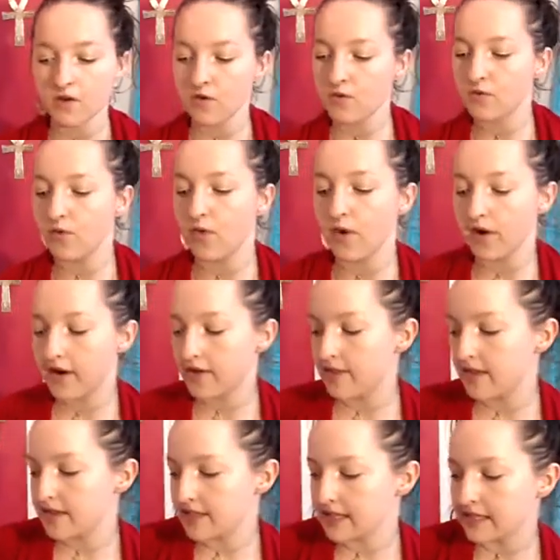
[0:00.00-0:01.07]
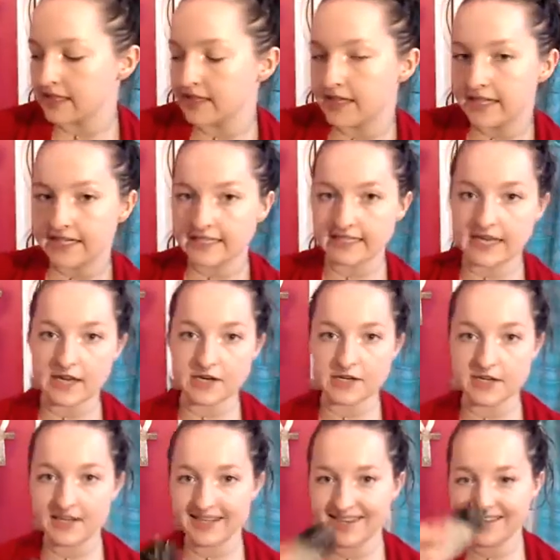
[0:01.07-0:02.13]
for this clearing
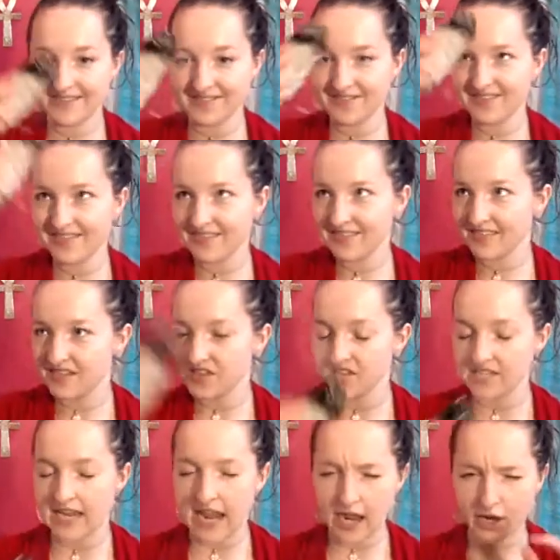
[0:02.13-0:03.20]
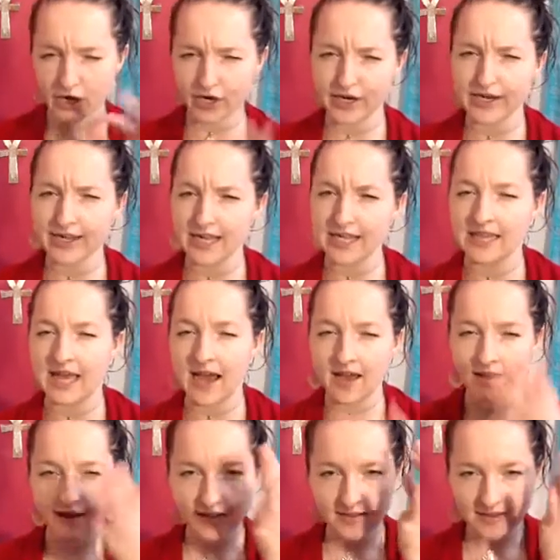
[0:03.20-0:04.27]
session. And just anchoring in
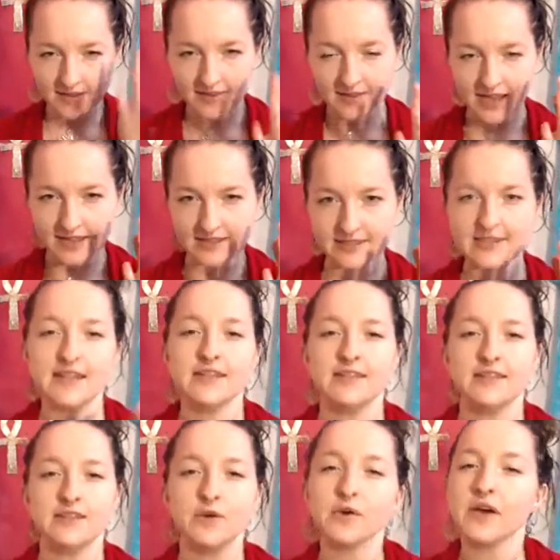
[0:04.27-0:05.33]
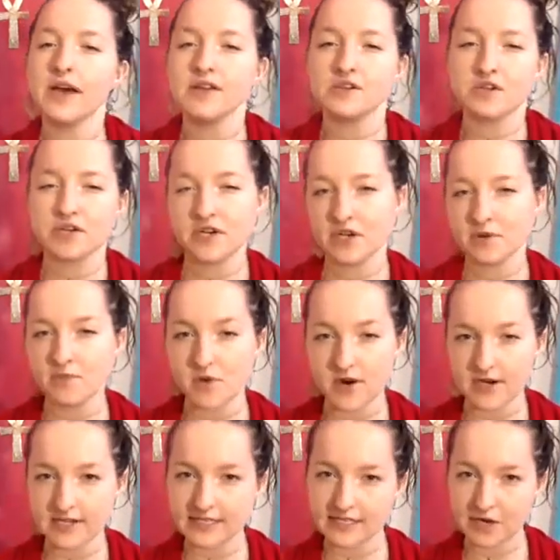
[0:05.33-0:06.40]
that sense that we're entering a
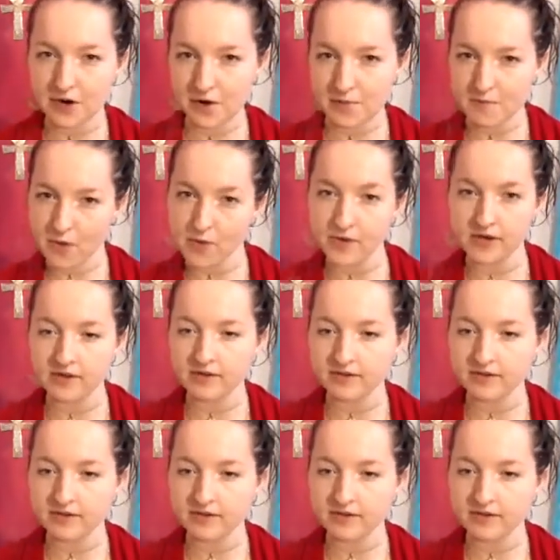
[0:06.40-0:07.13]
more ceremonial